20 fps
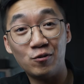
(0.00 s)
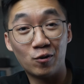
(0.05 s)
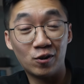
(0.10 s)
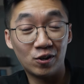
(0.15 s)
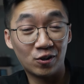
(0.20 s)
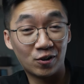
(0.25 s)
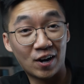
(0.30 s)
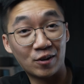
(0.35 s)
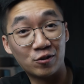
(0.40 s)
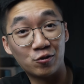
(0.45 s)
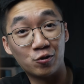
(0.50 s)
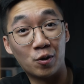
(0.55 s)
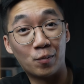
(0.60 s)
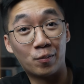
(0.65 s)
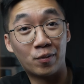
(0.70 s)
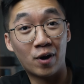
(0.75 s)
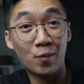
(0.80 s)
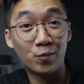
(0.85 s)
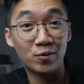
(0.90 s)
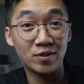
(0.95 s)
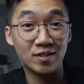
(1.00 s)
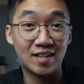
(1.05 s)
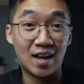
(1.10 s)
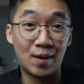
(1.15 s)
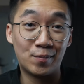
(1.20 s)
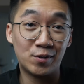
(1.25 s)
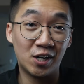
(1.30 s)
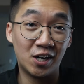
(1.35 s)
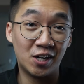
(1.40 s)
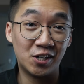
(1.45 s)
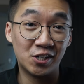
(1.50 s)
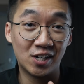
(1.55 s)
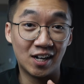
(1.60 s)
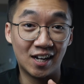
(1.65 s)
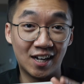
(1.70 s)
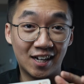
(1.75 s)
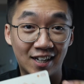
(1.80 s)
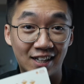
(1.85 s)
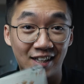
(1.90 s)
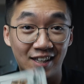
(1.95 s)
you want to learn how to do a proper snap change
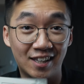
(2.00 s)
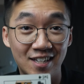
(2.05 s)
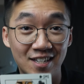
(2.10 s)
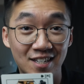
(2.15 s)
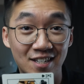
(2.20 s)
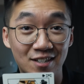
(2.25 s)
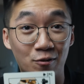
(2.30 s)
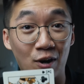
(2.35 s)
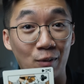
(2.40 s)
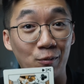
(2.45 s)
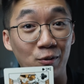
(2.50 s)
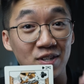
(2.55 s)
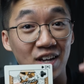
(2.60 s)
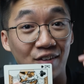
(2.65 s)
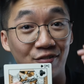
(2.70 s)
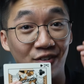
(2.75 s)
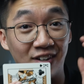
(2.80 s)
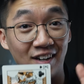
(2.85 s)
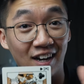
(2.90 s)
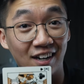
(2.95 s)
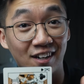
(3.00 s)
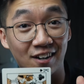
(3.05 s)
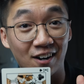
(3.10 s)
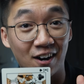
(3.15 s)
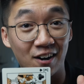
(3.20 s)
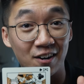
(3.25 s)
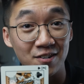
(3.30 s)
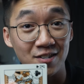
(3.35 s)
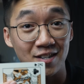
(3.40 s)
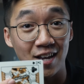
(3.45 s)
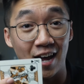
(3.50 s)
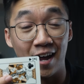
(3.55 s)
like this, grab yourself a deck of cards,